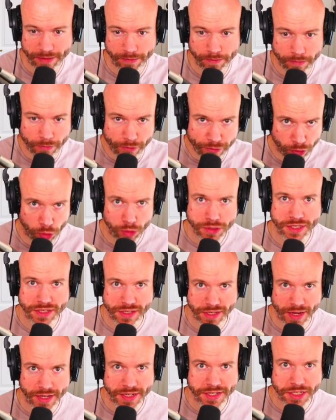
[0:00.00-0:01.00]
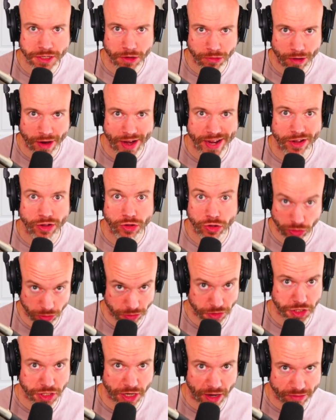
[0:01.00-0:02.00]
it forces us to write
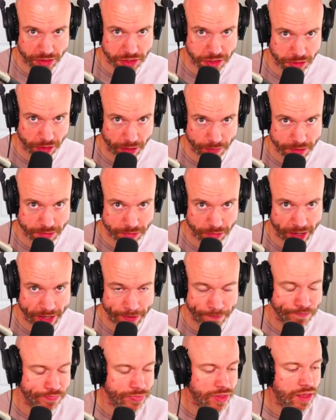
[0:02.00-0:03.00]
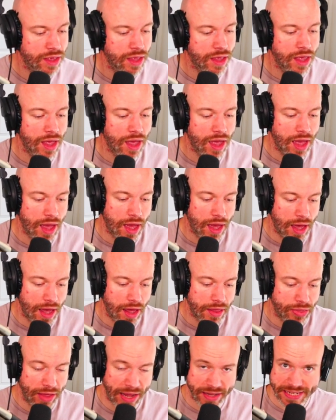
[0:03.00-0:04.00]
good JavaScript, right?
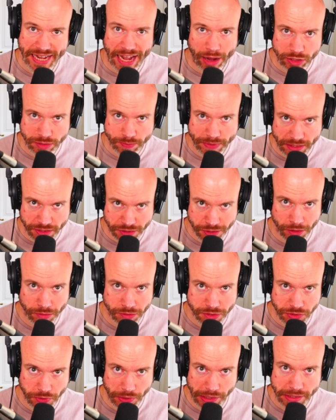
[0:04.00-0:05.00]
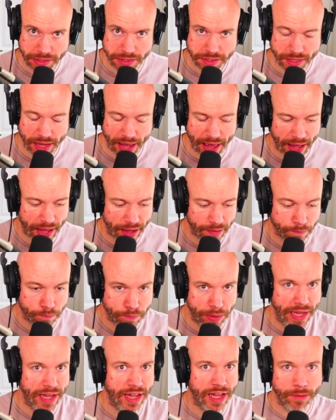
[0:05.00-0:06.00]
That's how it's been sold to us. And
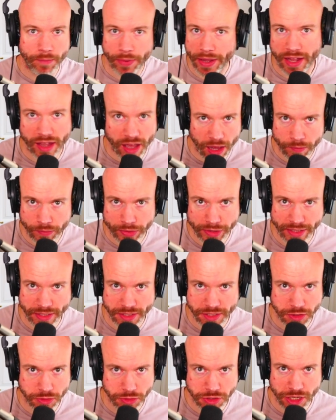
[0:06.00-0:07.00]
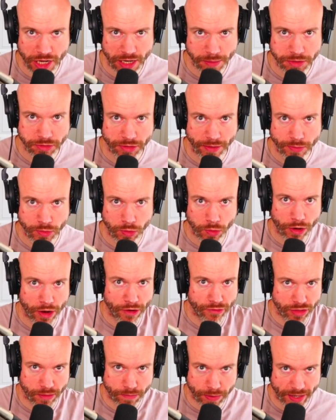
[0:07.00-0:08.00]
big, big companies use TypeScript all
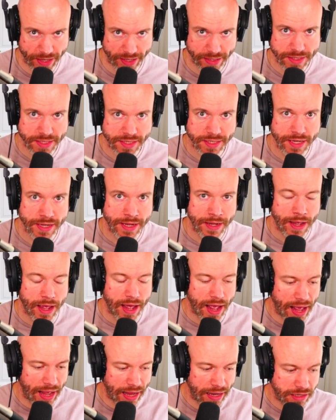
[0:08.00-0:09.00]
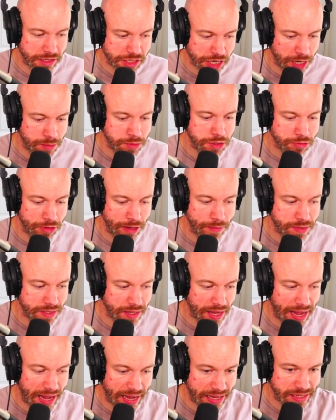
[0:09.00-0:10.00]
over the place. And TypeScript
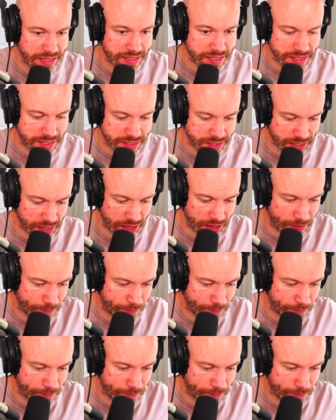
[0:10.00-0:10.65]
has